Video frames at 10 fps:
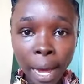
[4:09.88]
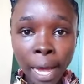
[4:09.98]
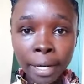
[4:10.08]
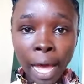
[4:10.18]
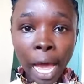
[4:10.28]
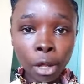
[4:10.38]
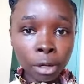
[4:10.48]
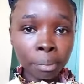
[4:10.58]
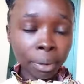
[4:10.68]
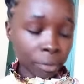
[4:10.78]
and
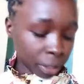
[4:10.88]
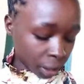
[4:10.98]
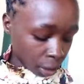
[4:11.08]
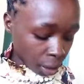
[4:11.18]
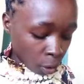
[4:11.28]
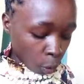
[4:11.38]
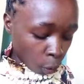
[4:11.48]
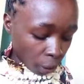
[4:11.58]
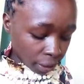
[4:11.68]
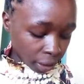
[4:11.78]
I'll be reading
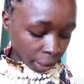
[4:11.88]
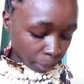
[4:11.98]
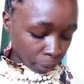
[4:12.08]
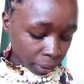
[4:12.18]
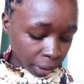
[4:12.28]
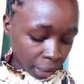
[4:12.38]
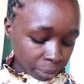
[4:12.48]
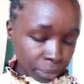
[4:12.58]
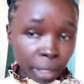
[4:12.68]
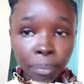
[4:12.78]
what he posted.
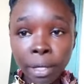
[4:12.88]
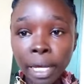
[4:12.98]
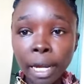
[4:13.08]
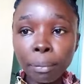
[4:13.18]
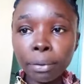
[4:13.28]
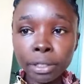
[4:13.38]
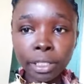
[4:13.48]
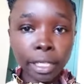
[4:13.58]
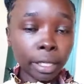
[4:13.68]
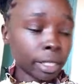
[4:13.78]
Michele
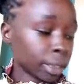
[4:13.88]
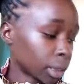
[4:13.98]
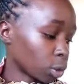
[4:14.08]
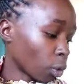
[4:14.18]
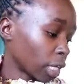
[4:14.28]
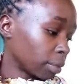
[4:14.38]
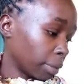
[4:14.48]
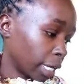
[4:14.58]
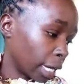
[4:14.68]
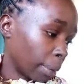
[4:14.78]
Ponte, this is what
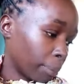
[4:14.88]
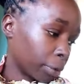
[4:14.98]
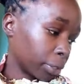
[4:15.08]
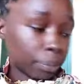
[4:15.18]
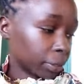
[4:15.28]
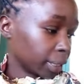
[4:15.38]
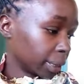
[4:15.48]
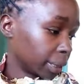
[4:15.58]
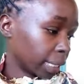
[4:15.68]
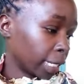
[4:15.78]
Michele Ponte
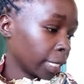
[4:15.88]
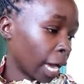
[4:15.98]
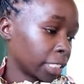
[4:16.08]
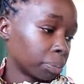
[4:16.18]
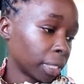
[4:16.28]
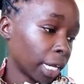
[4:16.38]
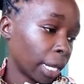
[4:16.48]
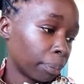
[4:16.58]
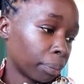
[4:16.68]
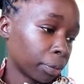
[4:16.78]
said. At
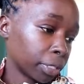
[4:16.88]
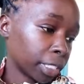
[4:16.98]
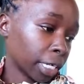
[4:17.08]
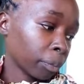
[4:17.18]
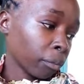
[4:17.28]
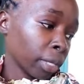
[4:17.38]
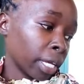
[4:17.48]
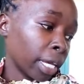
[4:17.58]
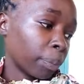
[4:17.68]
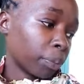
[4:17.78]
Michele Ponte,
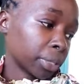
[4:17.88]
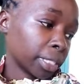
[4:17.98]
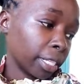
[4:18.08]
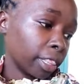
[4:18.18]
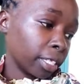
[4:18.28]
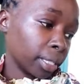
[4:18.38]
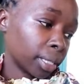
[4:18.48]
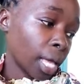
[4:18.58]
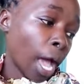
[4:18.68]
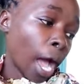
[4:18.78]
he posted
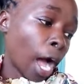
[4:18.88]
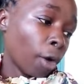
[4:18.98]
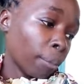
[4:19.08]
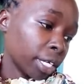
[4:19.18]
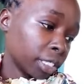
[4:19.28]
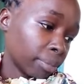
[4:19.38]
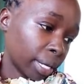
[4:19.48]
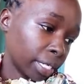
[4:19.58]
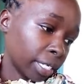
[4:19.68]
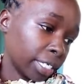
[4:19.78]
this: how much
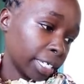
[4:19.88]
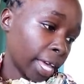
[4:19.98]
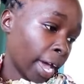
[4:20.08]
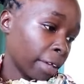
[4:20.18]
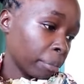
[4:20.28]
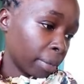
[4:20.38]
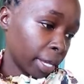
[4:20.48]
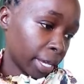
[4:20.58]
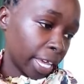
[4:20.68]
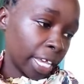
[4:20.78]
money did I
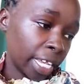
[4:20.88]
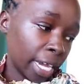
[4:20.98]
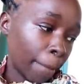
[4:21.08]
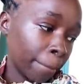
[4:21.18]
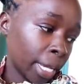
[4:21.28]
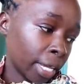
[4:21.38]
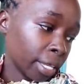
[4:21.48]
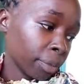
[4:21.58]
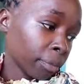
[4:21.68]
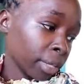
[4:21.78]
make in May?